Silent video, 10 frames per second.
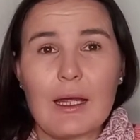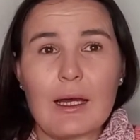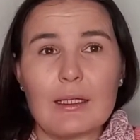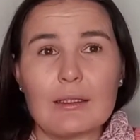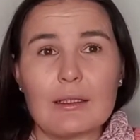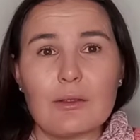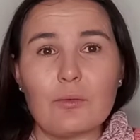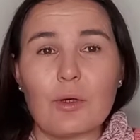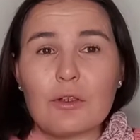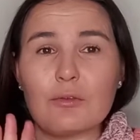And then
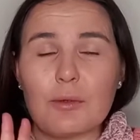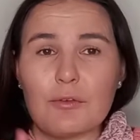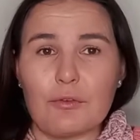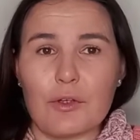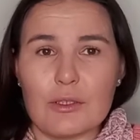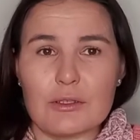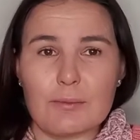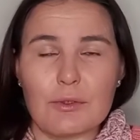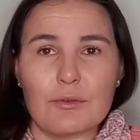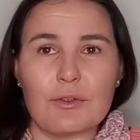one of my friends'
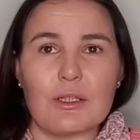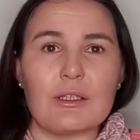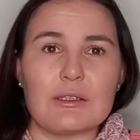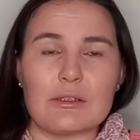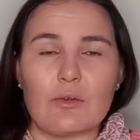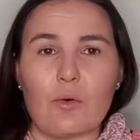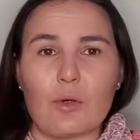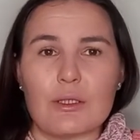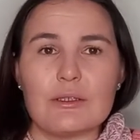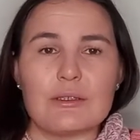birthday is in
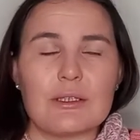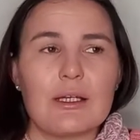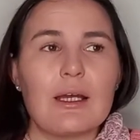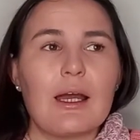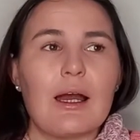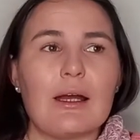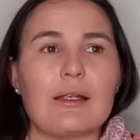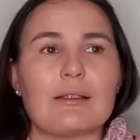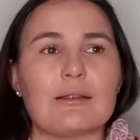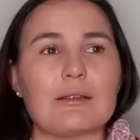August,
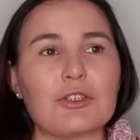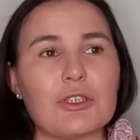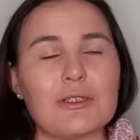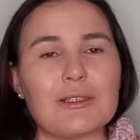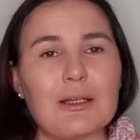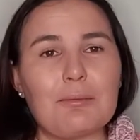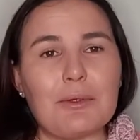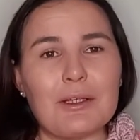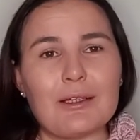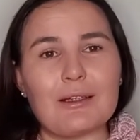and she's a
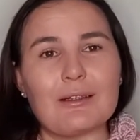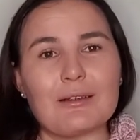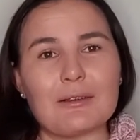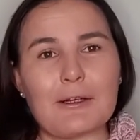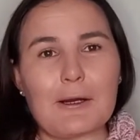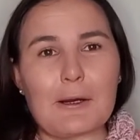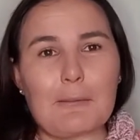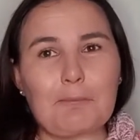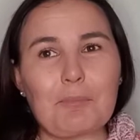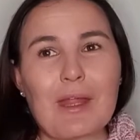big
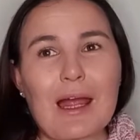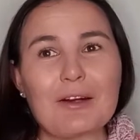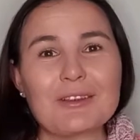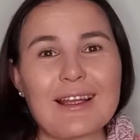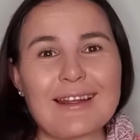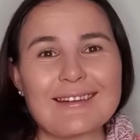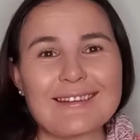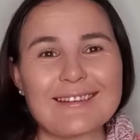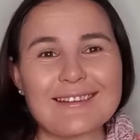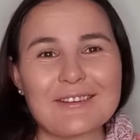
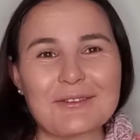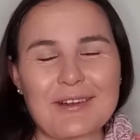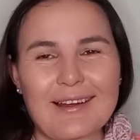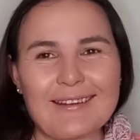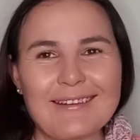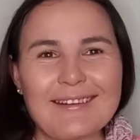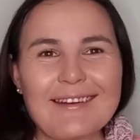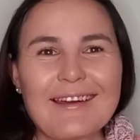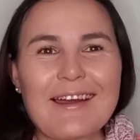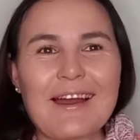Outlander fan,
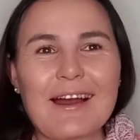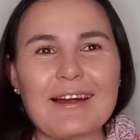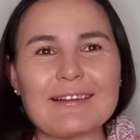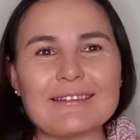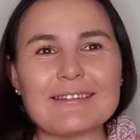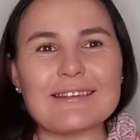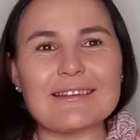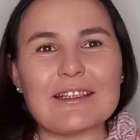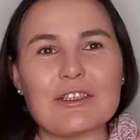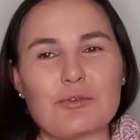and
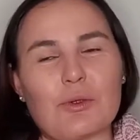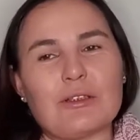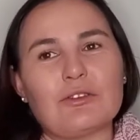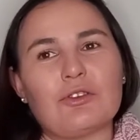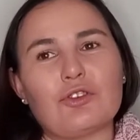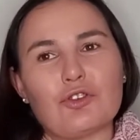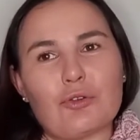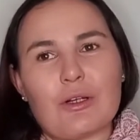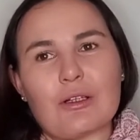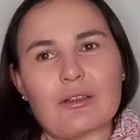there's one
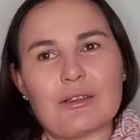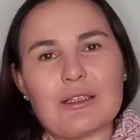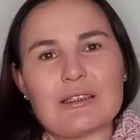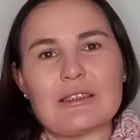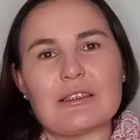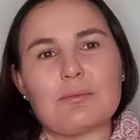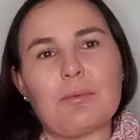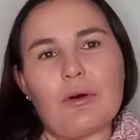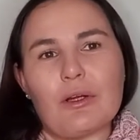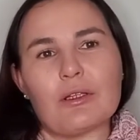shrug that's
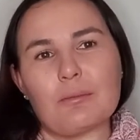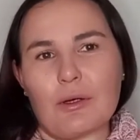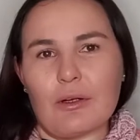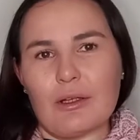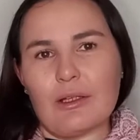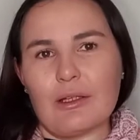inspired by